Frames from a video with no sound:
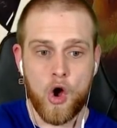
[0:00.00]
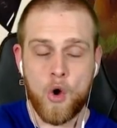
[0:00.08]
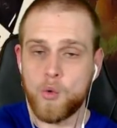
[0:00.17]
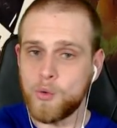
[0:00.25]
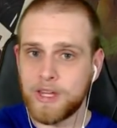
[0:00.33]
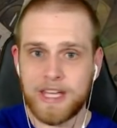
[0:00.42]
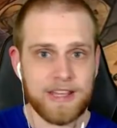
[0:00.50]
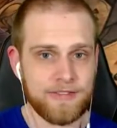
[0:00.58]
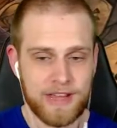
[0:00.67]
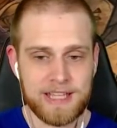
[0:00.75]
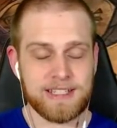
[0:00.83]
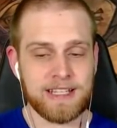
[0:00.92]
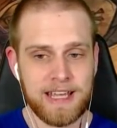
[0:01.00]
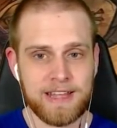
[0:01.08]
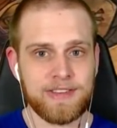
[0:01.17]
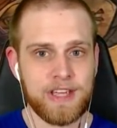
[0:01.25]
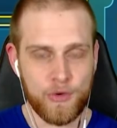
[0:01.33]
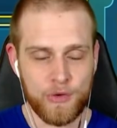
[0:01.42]
only investing in
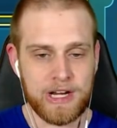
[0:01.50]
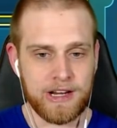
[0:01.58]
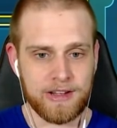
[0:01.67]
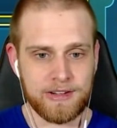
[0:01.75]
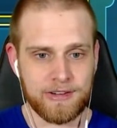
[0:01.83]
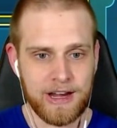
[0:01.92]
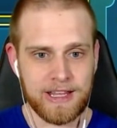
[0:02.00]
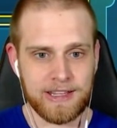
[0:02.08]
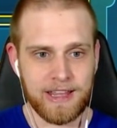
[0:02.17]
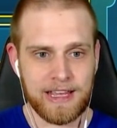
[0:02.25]
arena, right?